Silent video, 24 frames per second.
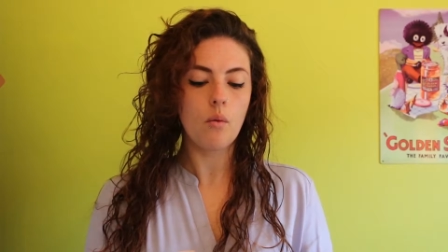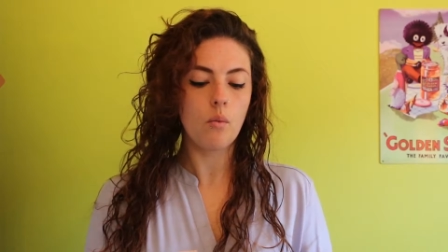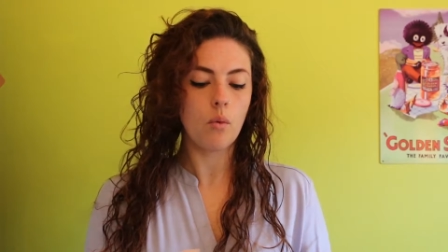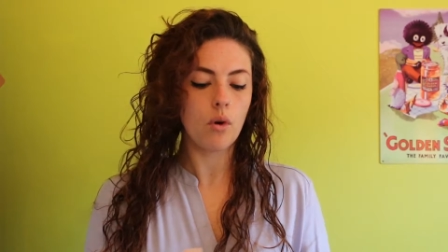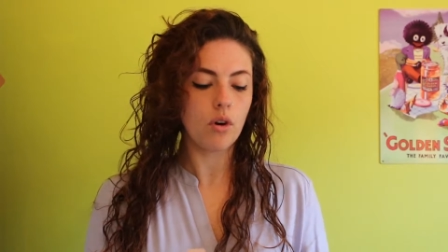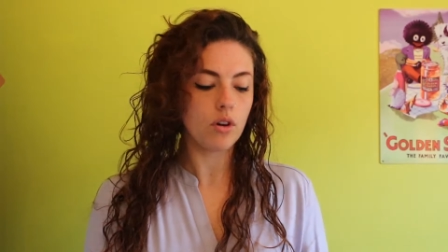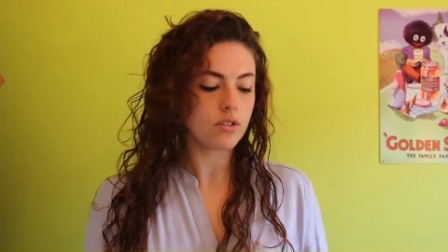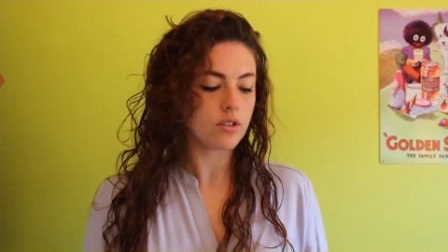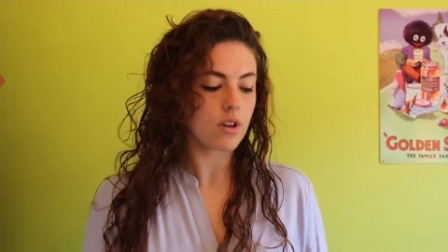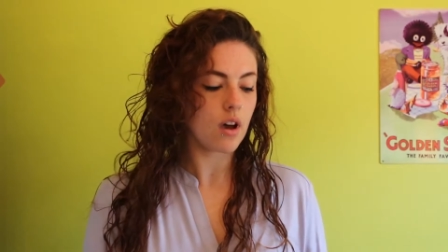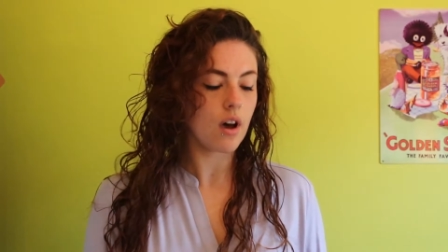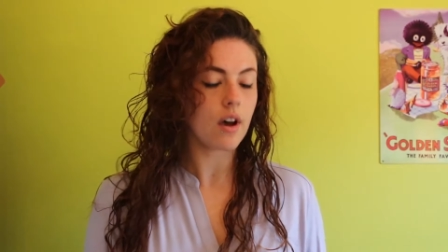
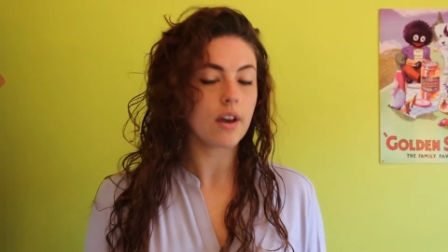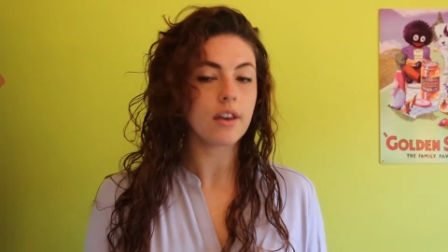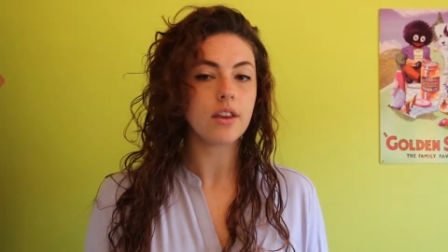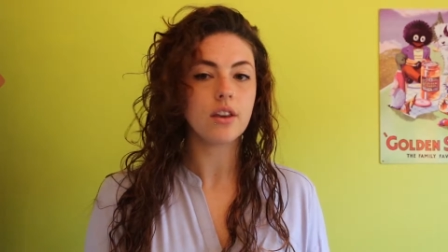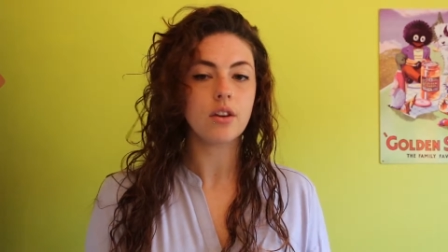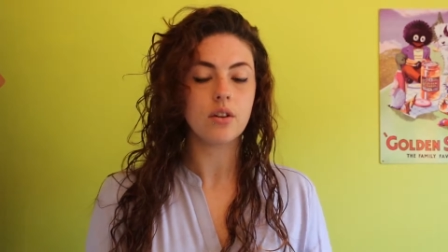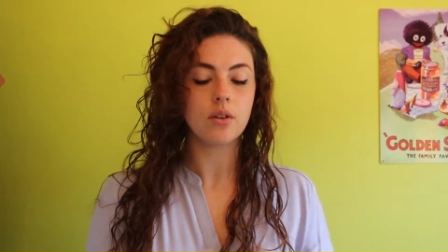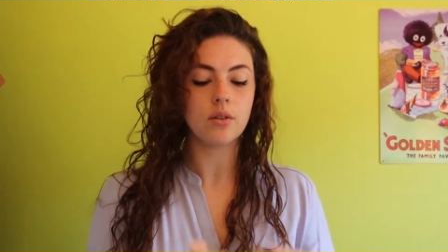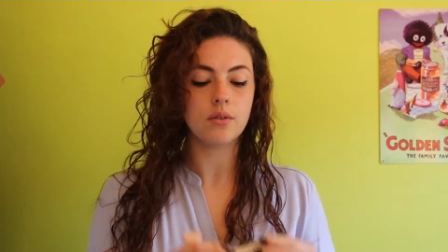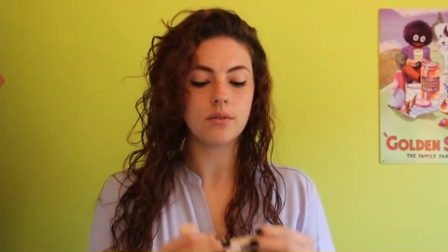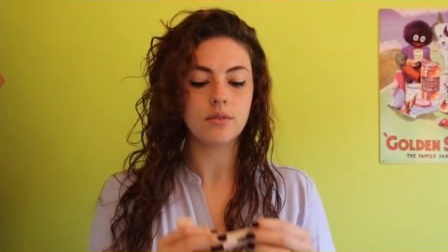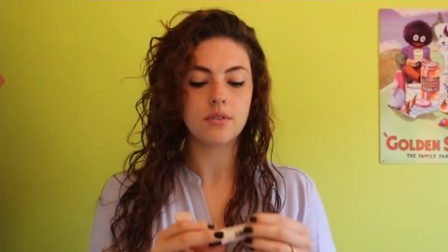was I
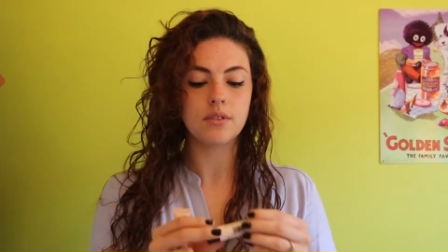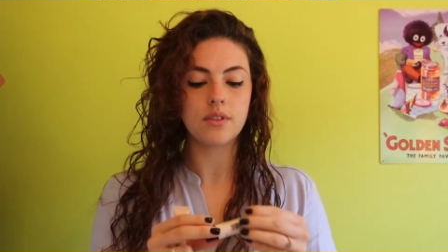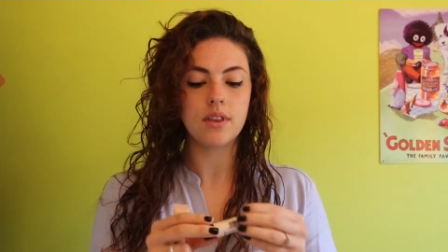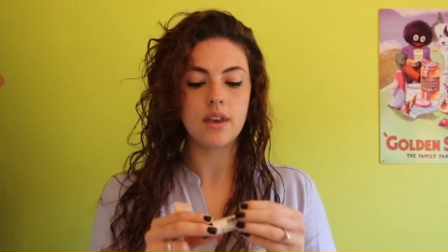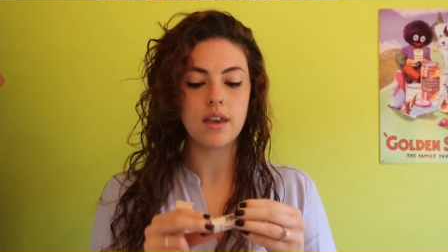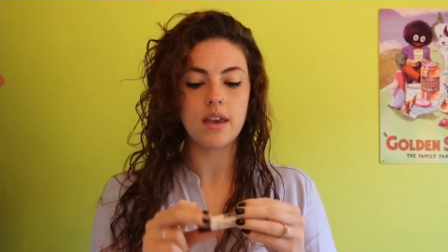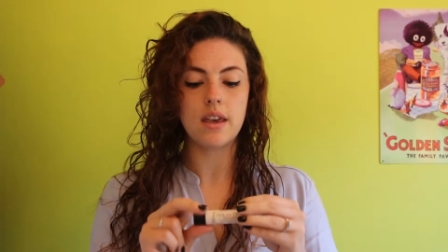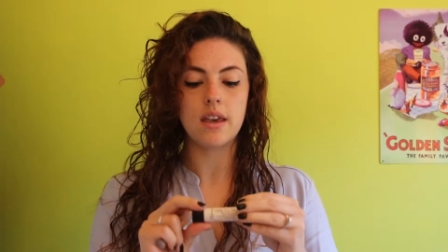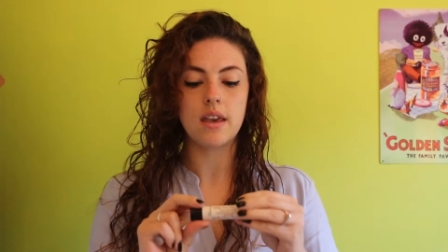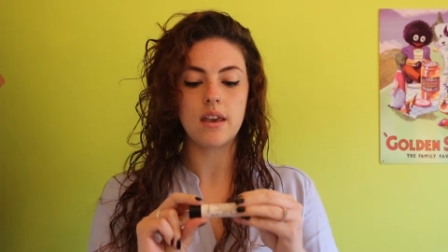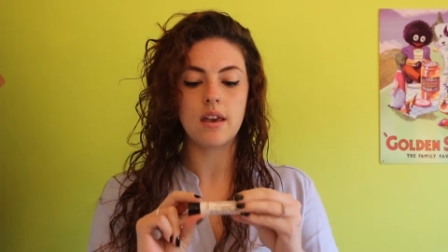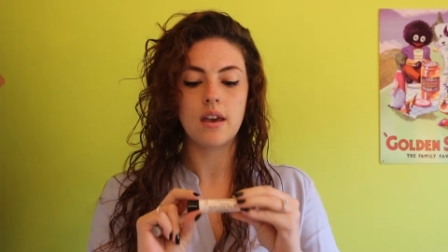used
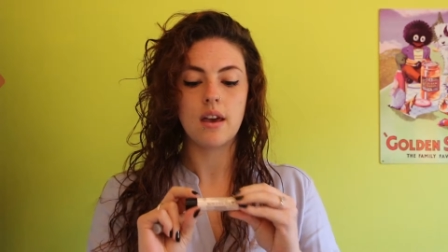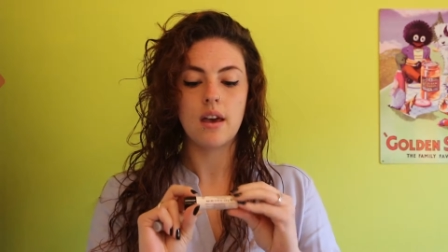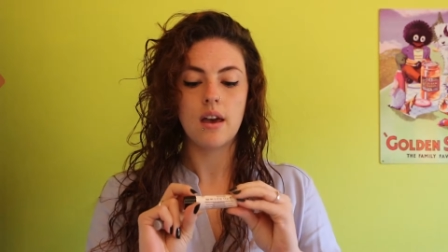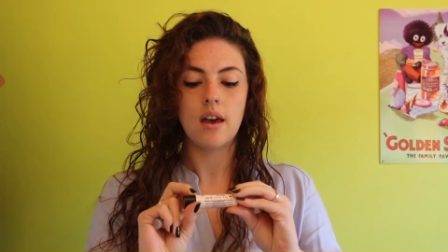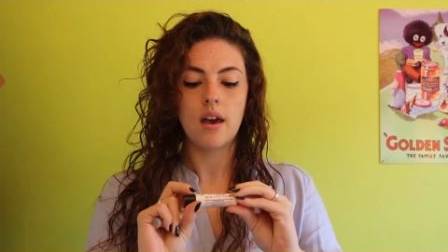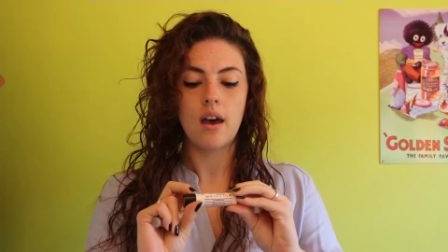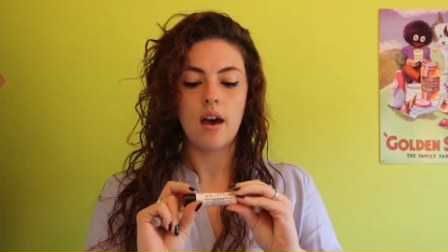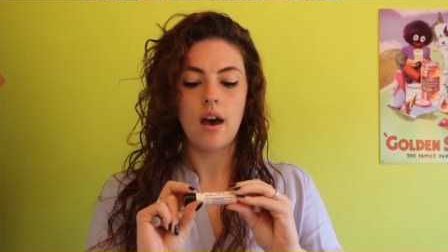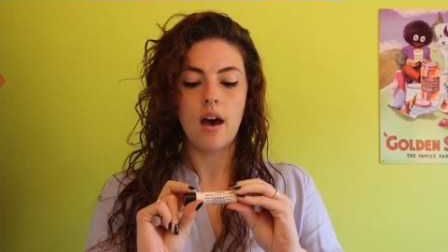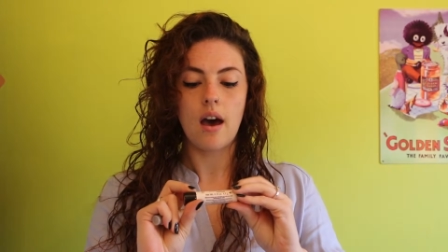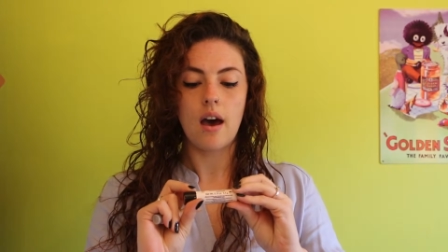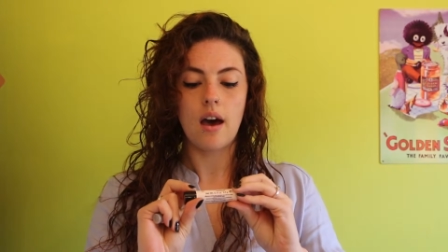the
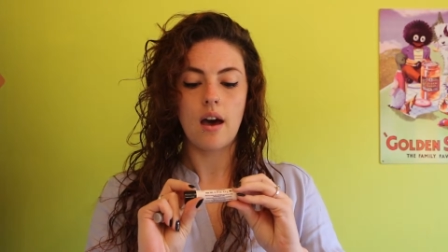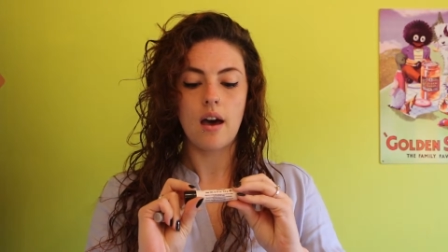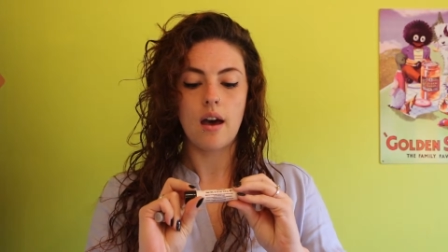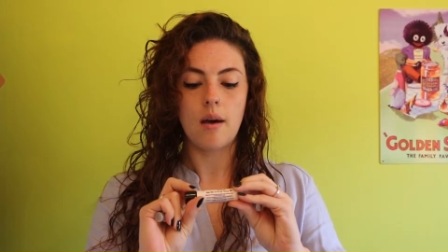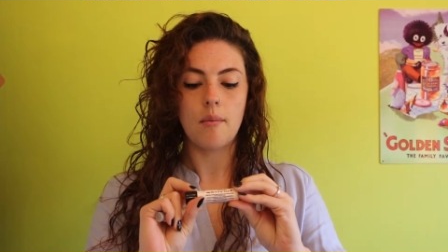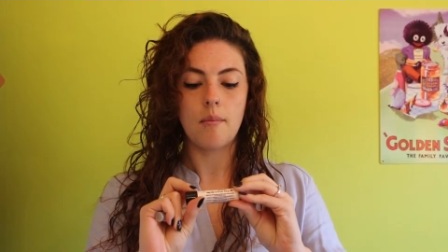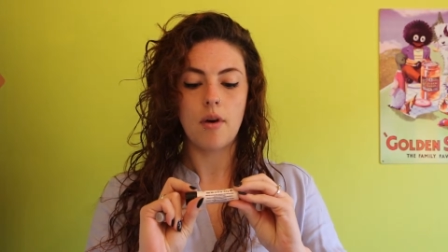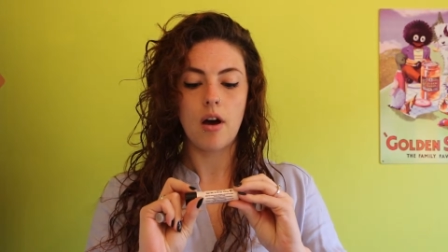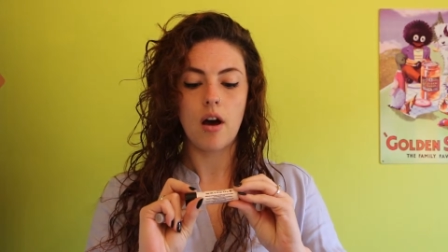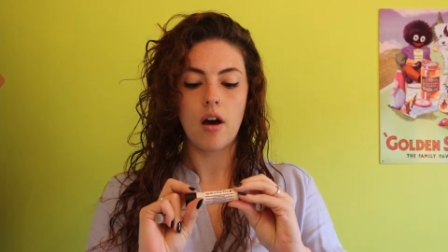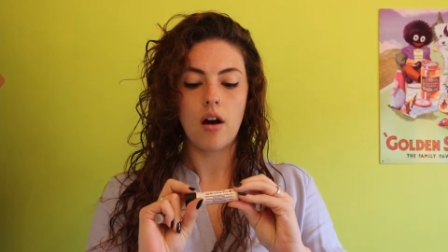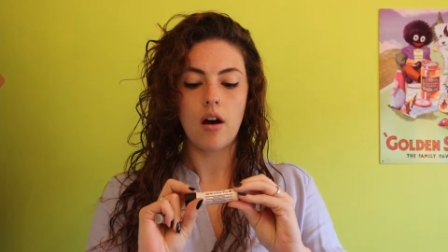
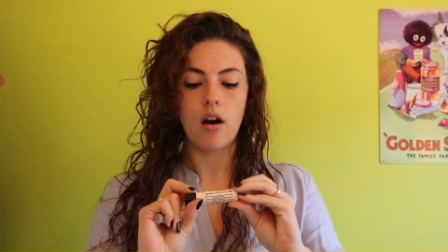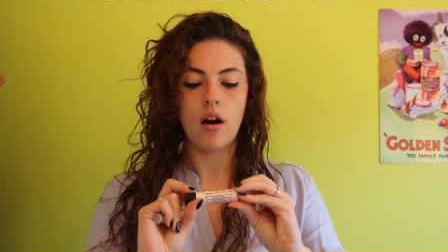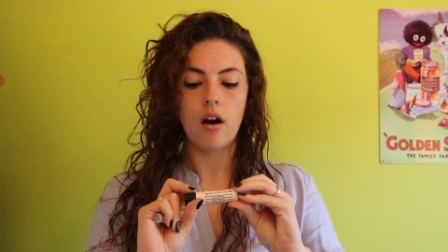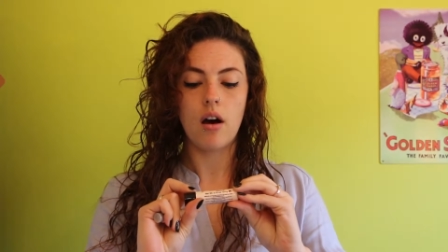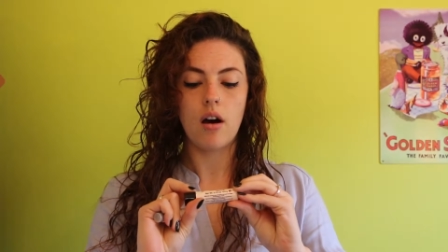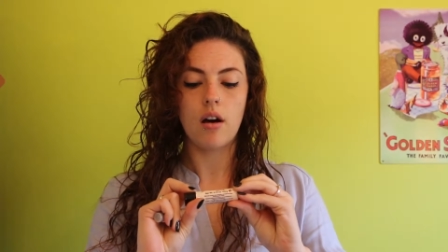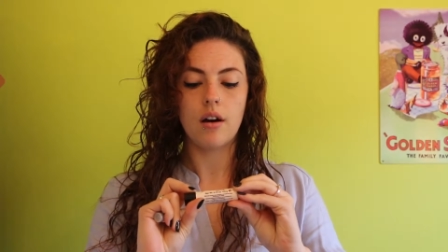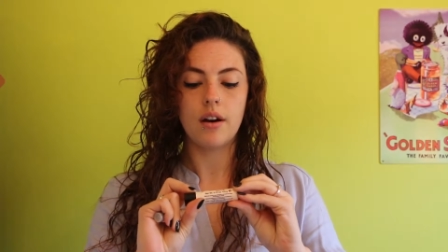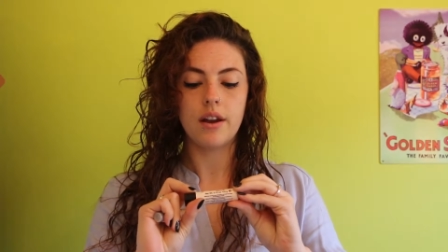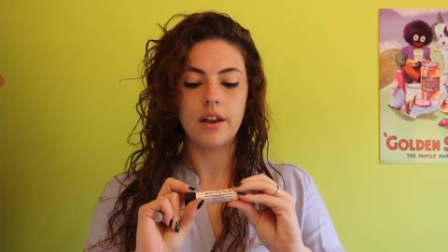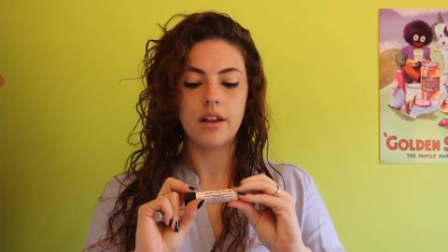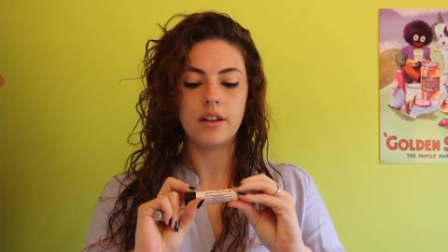
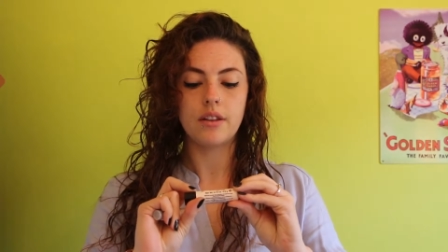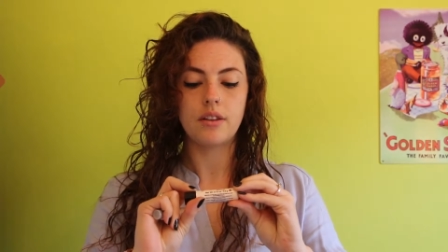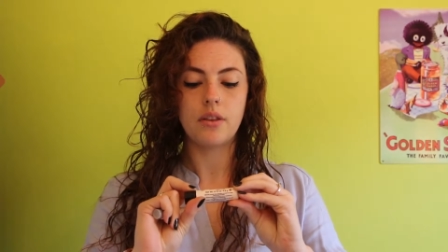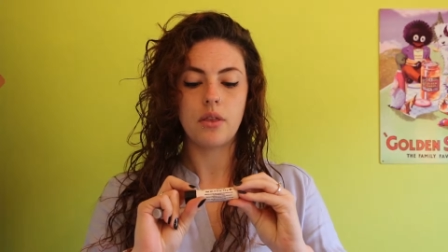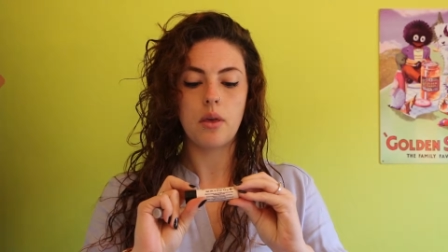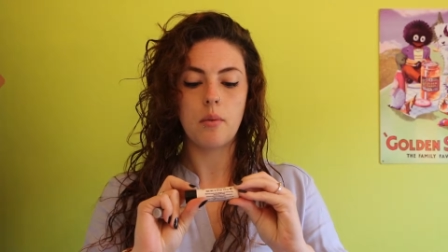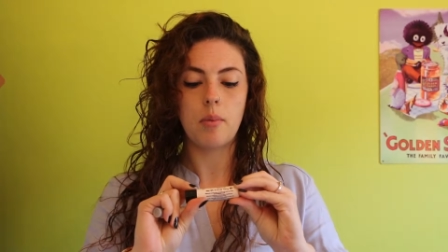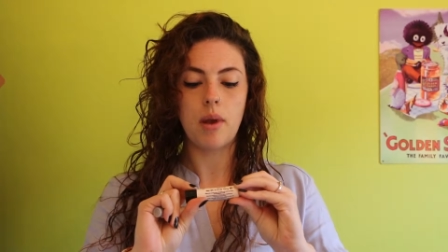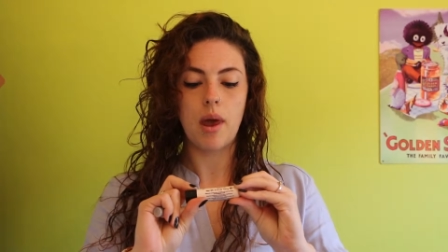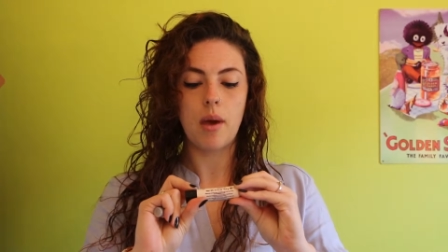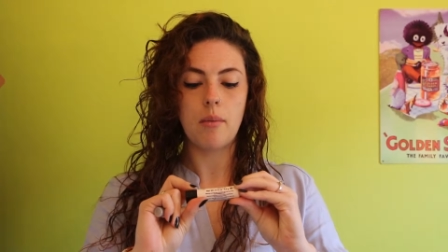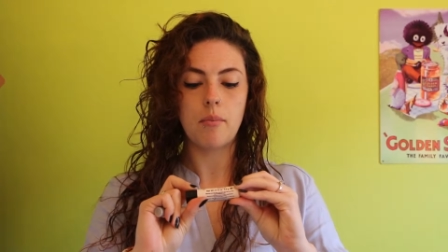Hide
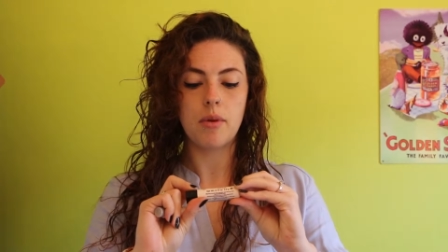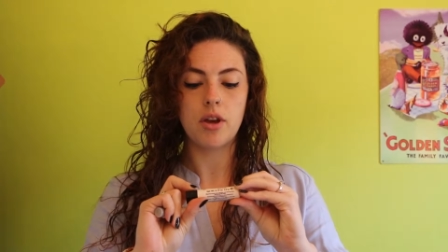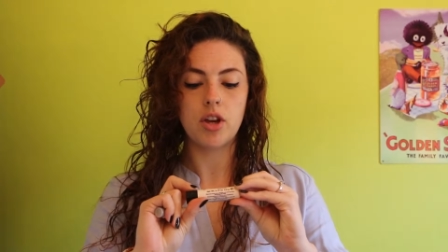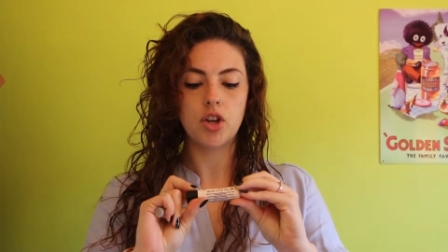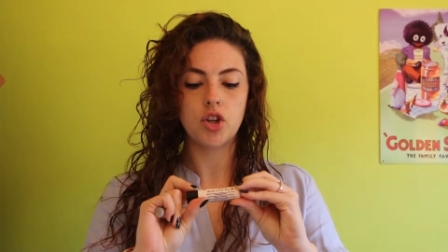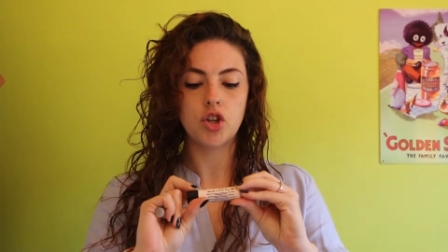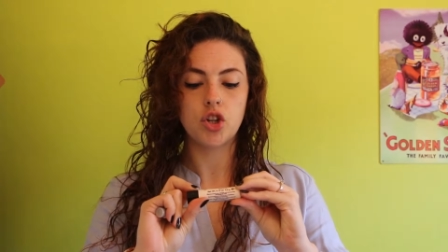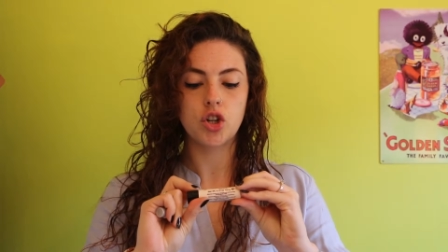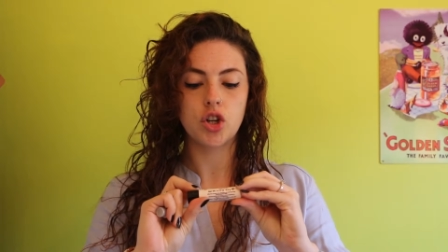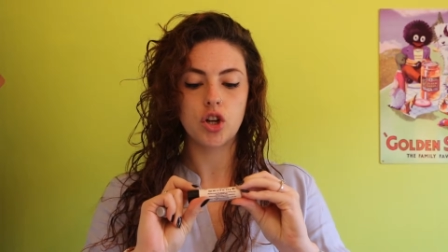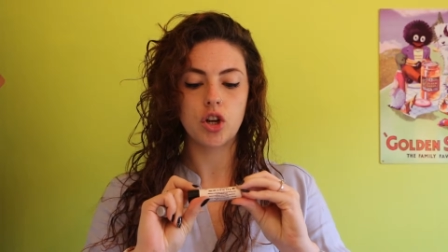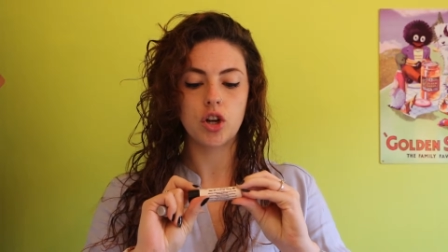the Blemish